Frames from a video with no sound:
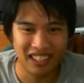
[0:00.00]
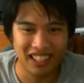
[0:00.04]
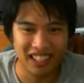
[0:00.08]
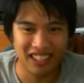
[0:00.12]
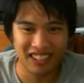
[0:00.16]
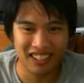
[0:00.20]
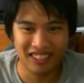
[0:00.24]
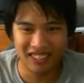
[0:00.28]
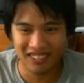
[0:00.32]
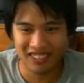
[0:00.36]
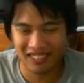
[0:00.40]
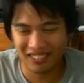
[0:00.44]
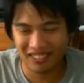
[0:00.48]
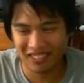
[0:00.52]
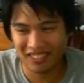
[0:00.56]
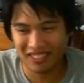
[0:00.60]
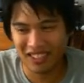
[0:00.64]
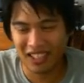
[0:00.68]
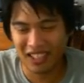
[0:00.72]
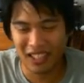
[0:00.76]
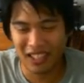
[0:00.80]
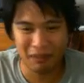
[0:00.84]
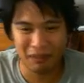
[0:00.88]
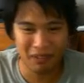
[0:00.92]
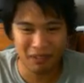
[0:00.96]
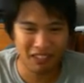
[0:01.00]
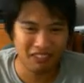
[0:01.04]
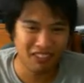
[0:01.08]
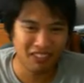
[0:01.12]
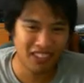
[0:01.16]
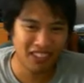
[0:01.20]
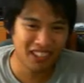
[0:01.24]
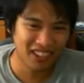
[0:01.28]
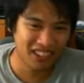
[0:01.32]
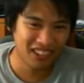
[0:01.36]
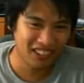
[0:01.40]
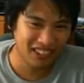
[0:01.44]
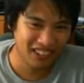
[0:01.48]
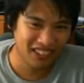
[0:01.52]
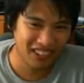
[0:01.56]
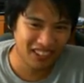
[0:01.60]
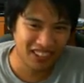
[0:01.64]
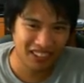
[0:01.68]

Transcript: actual time and research.